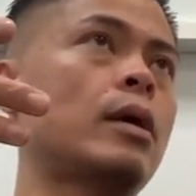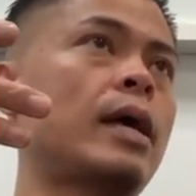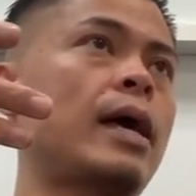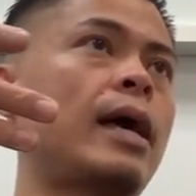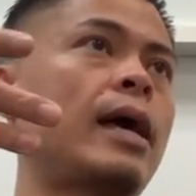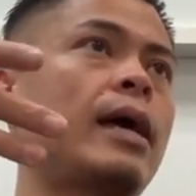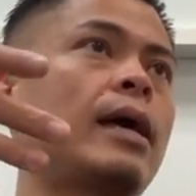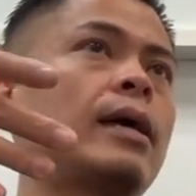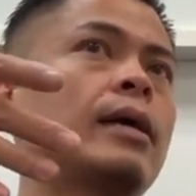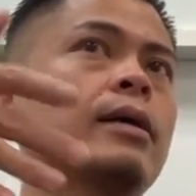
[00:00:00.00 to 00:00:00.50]

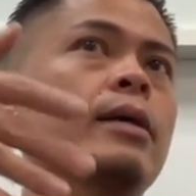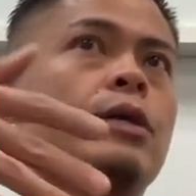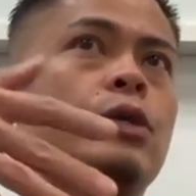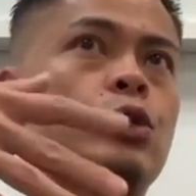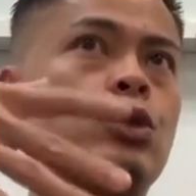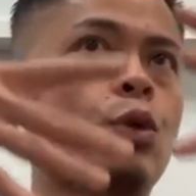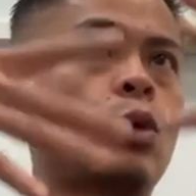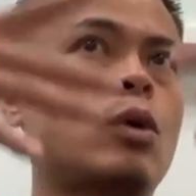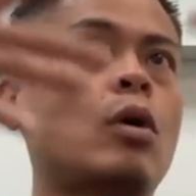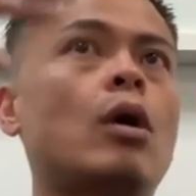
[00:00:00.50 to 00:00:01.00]
a,
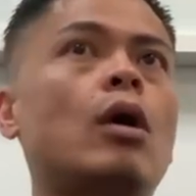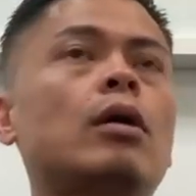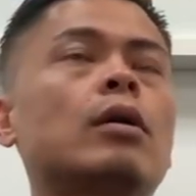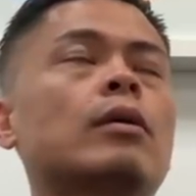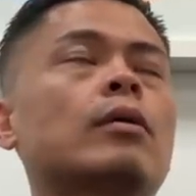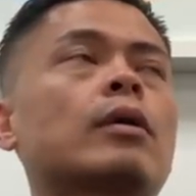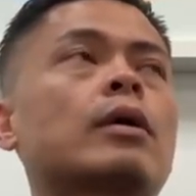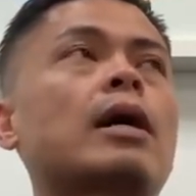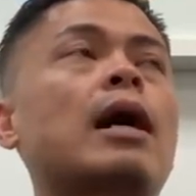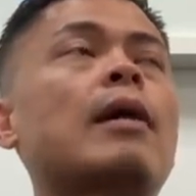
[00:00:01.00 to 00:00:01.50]
control
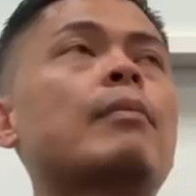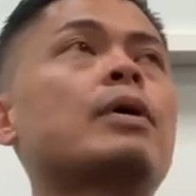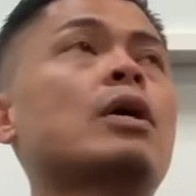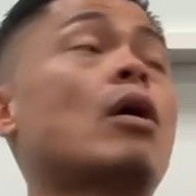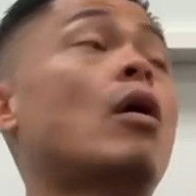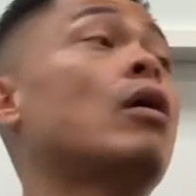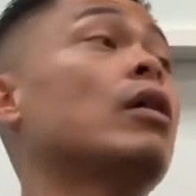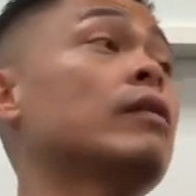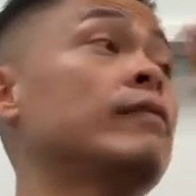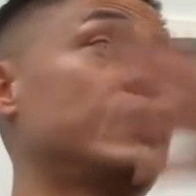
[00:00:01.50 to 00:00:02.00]
all or
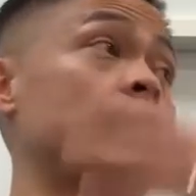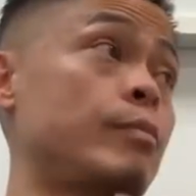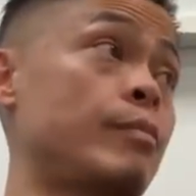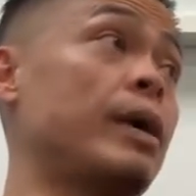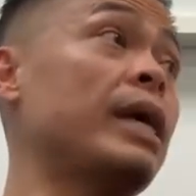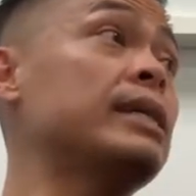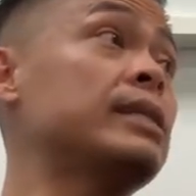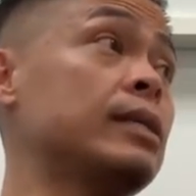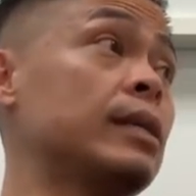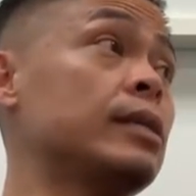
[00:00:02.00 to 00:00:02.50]
copy all of it
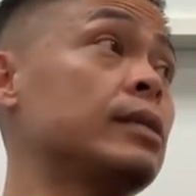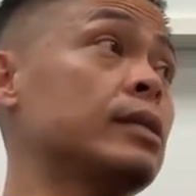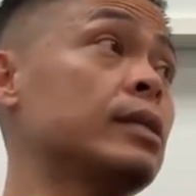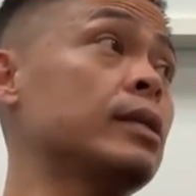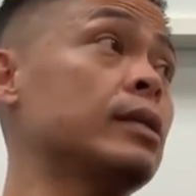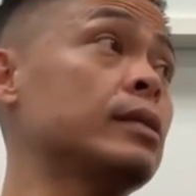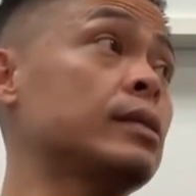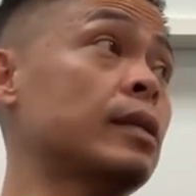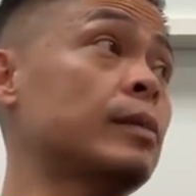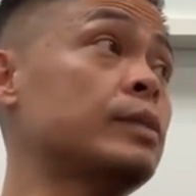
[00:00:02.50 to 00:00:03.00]
and paste it
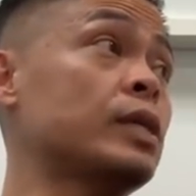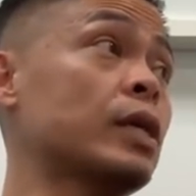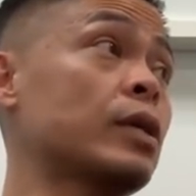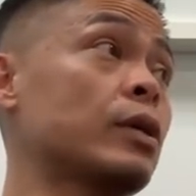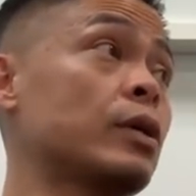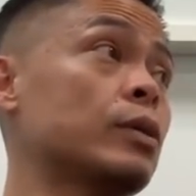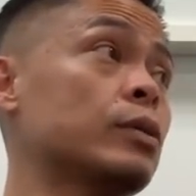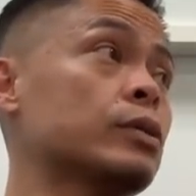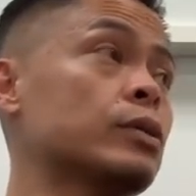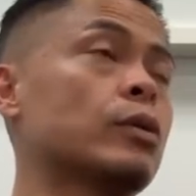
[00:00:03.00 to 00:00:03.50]
into the
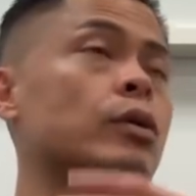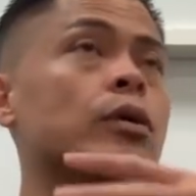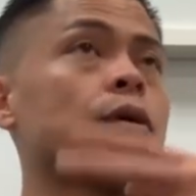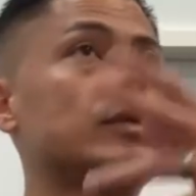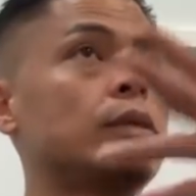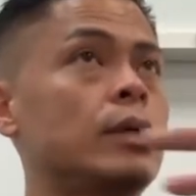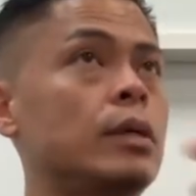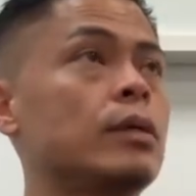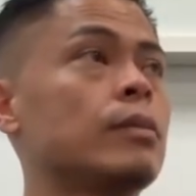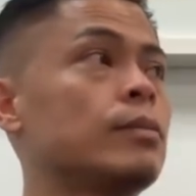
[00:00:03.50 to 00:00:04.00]
subject notes
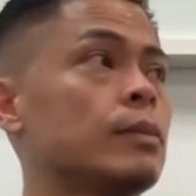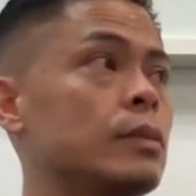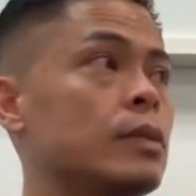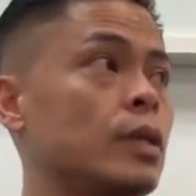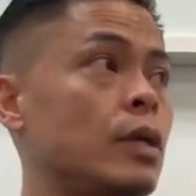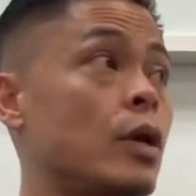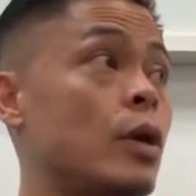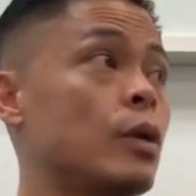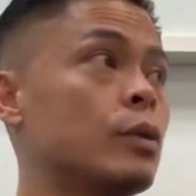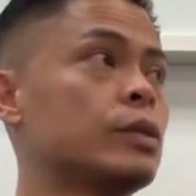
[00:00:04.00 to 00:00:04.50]
or the,
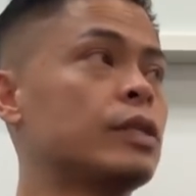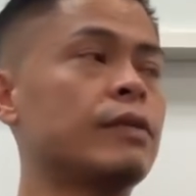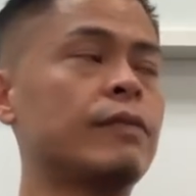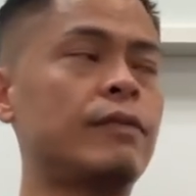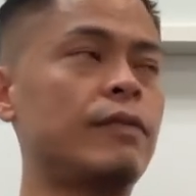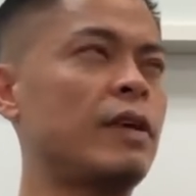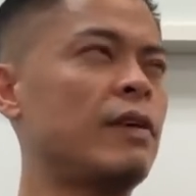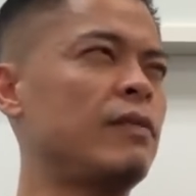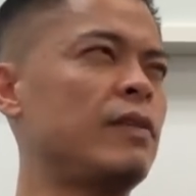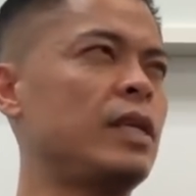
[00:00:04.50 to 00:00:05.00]
the notes
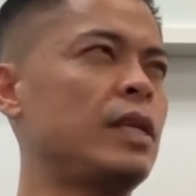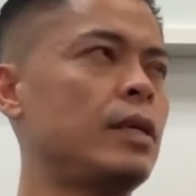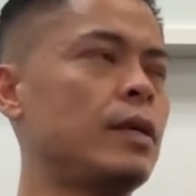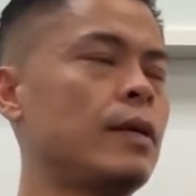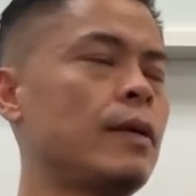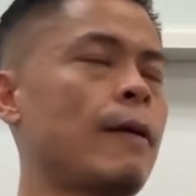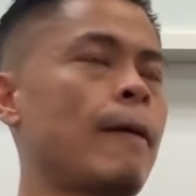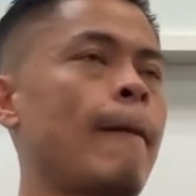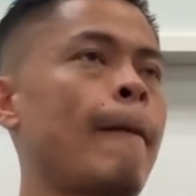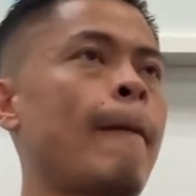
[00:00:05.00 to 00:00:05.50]
if, if needed.